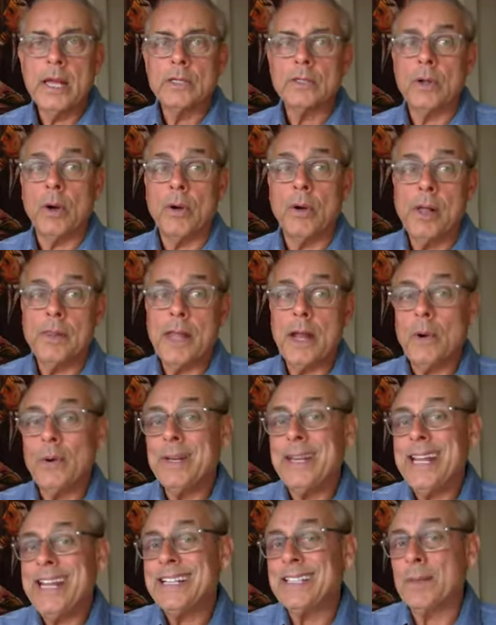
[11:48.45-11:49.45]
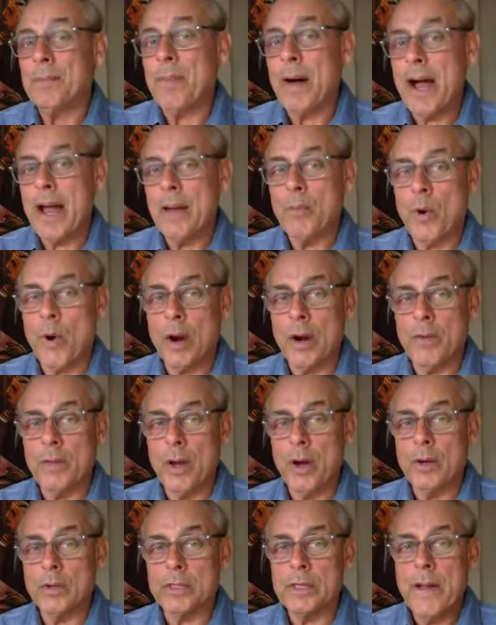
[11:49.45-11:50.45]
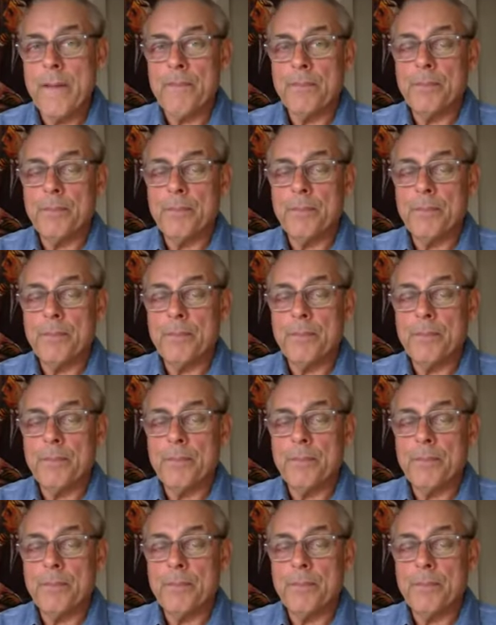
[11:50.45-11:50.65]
So they don't need to buy more of those,